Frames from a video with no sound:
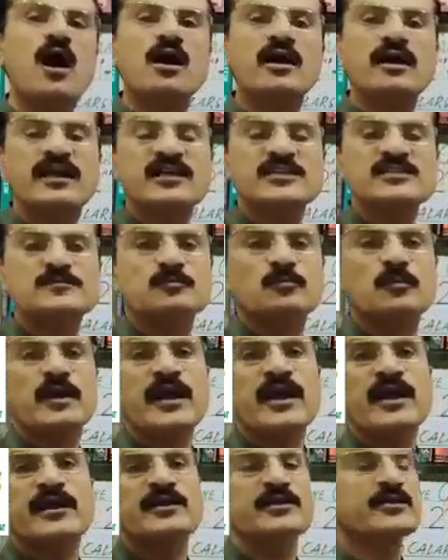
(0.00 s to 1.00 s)
or
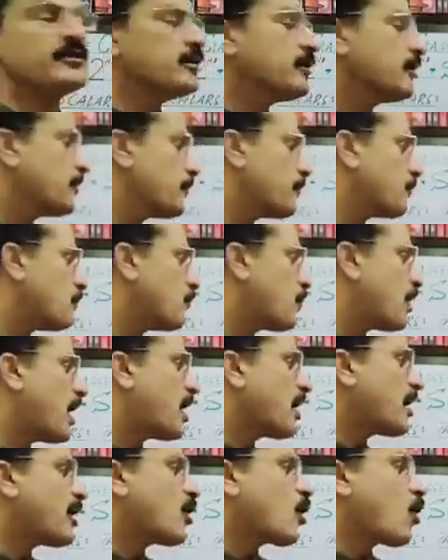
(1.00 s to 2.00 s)
explained
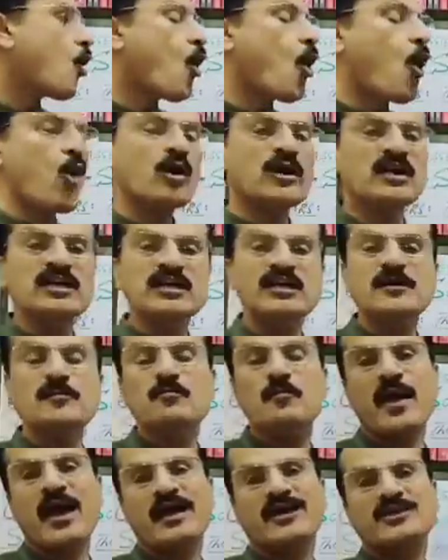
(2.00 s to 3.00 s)
by
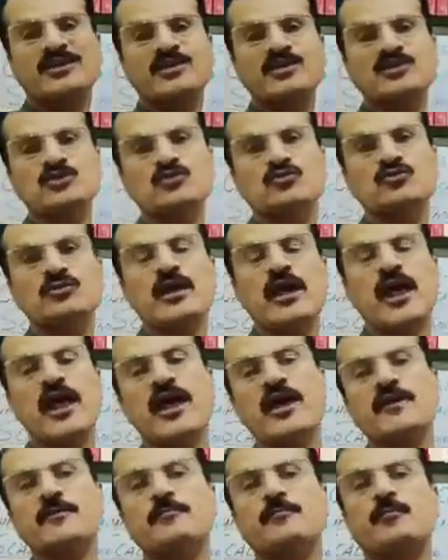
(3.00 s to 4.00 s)
only magnitude
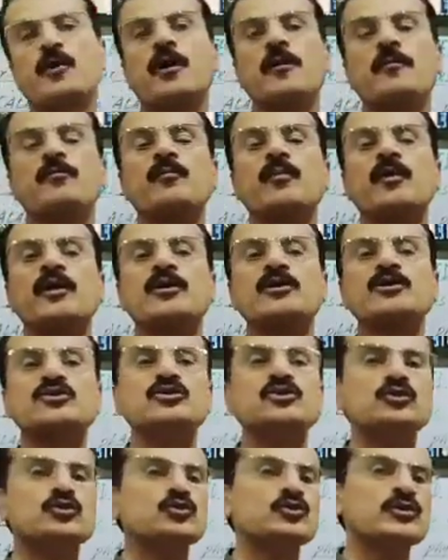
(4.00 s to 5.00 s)
and proper
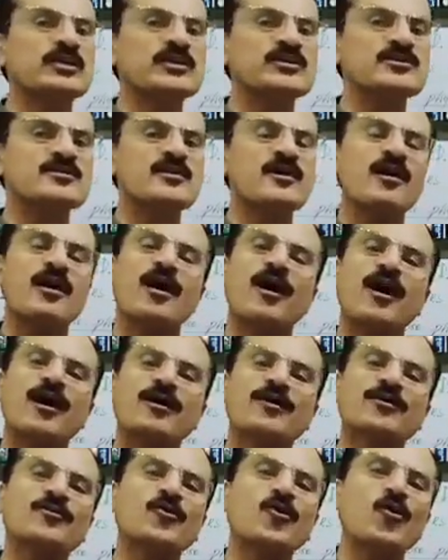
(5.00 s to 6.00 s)
unit
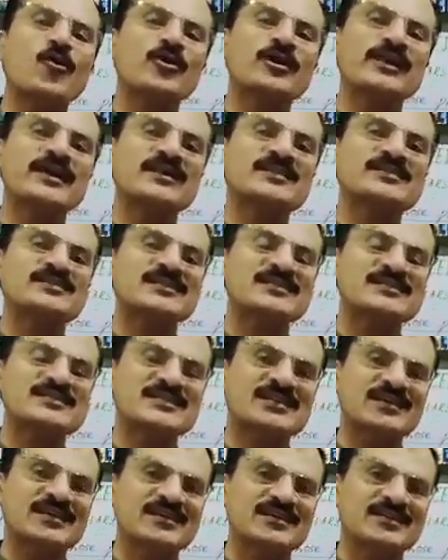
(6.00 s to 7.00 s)
are known as
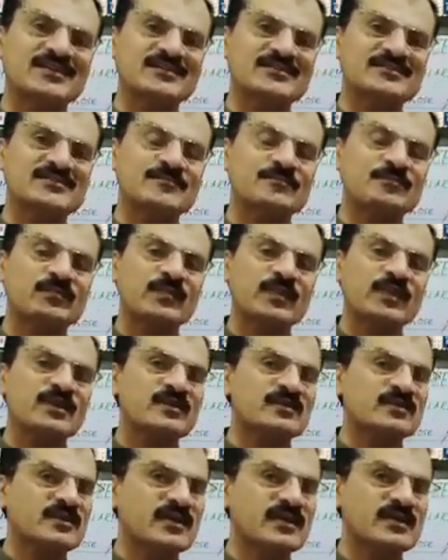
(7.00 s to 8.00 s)
scalars.
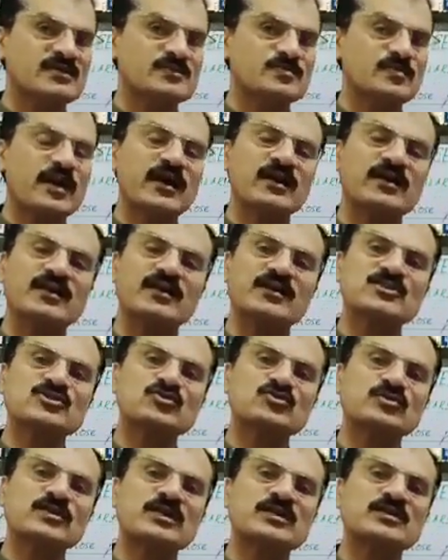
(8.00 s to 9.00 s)
Yes, my dear
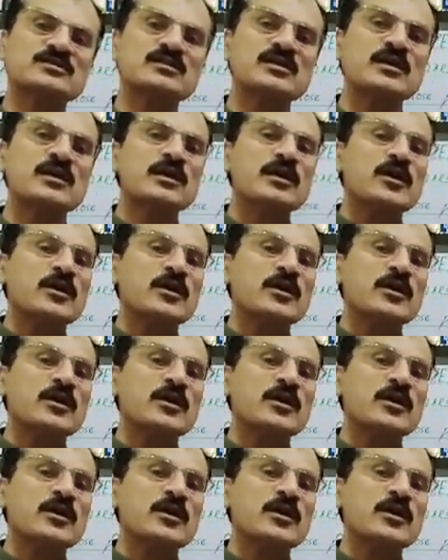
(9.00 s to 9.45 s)
students,